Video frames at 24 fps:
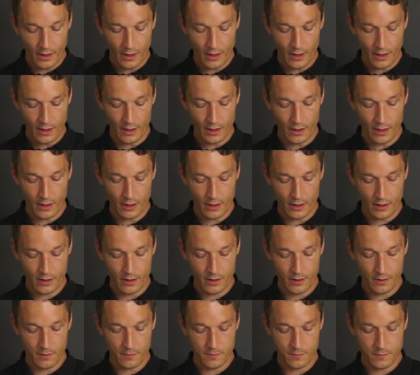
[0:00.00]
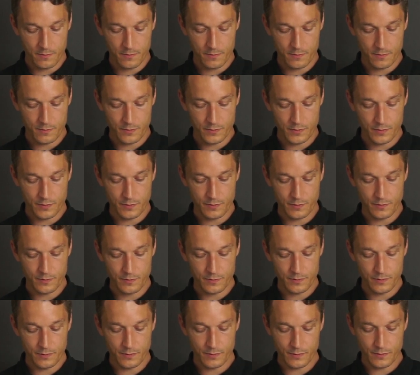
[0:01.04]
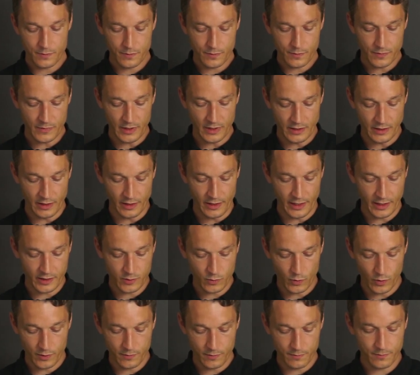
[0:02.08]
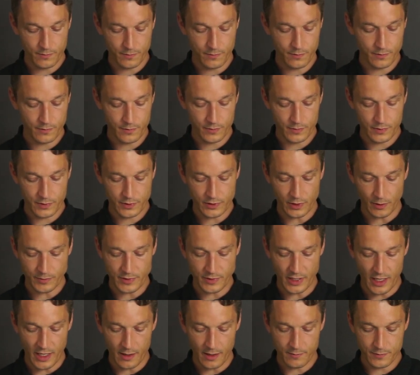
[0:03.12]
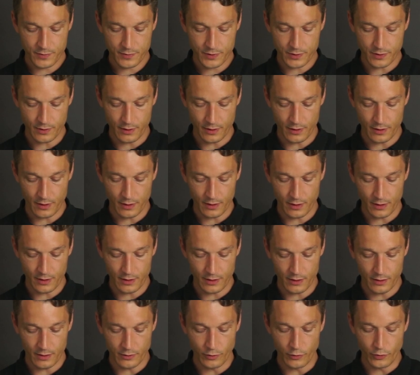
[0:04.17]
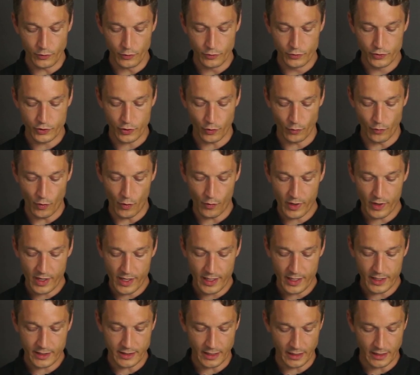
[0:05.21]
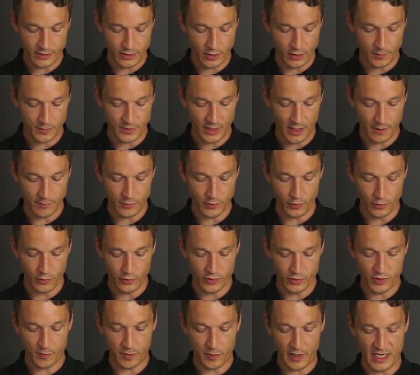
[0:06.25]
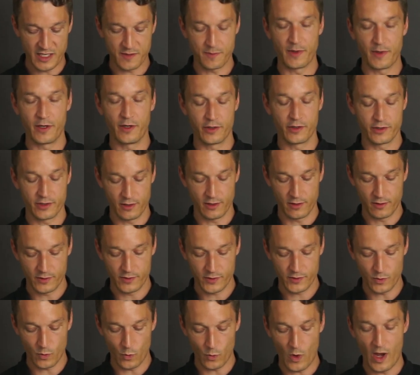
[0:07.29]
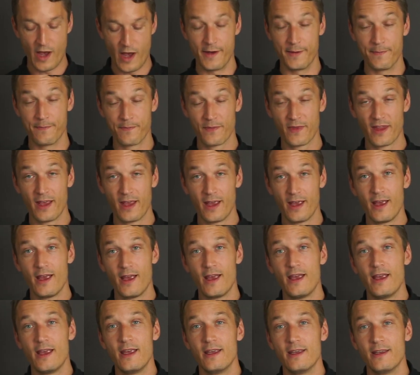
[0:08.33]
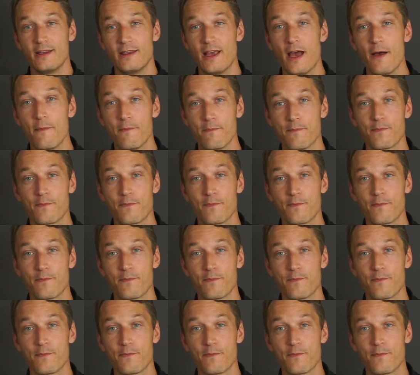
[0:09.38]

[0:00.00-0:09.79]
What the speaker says: Then the next one, sometimes you use corona head and sometimes you use plasma nozzles. Why? Yeah,